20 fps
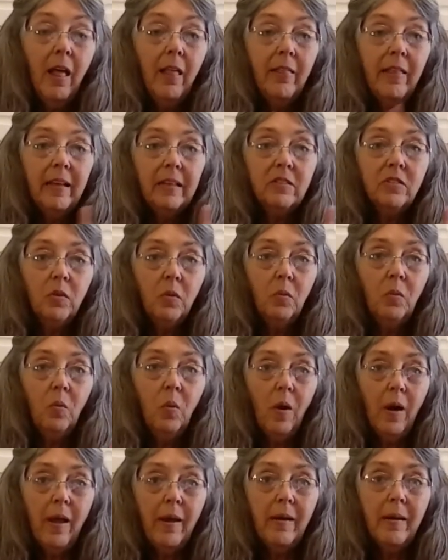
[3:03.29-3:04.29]
That's
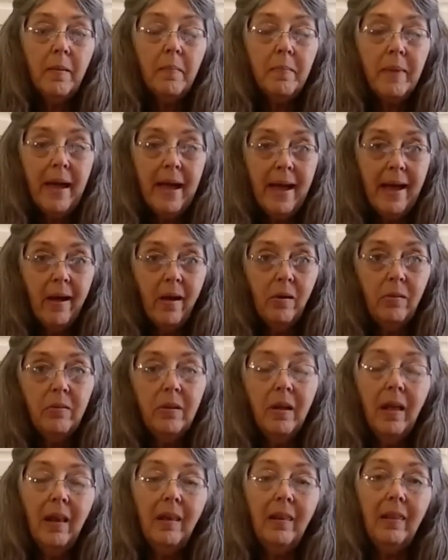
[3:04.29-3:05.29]
1 pound
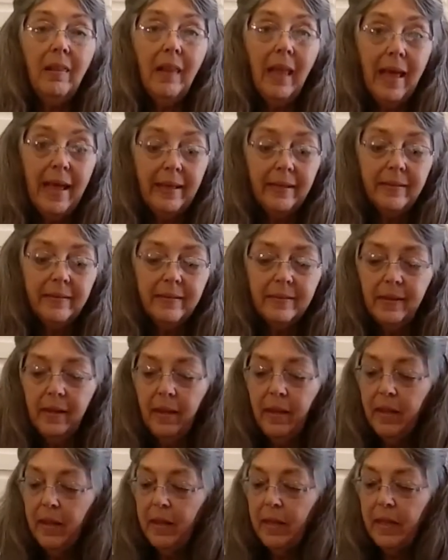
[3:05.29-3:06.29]
less
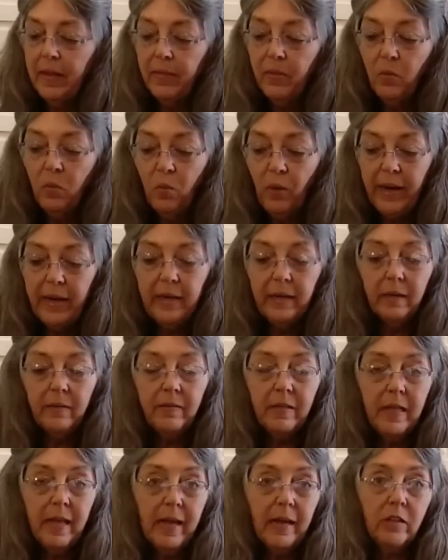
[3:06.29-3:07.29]
in the weight of
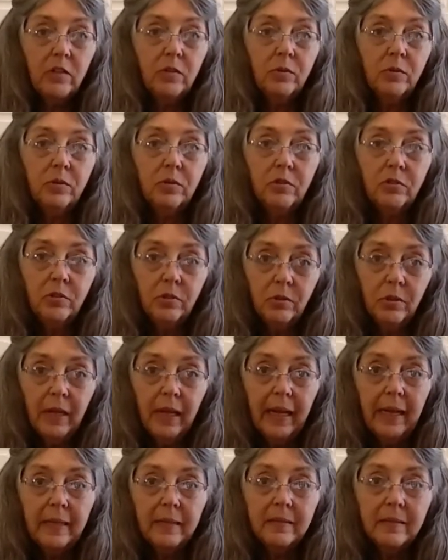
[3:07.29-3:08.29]
the actual
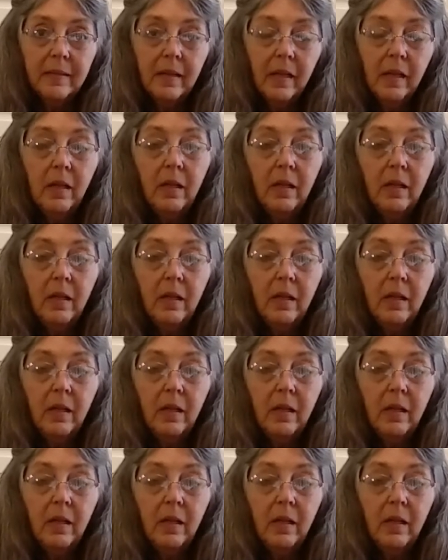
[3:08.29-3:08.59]
suitcase.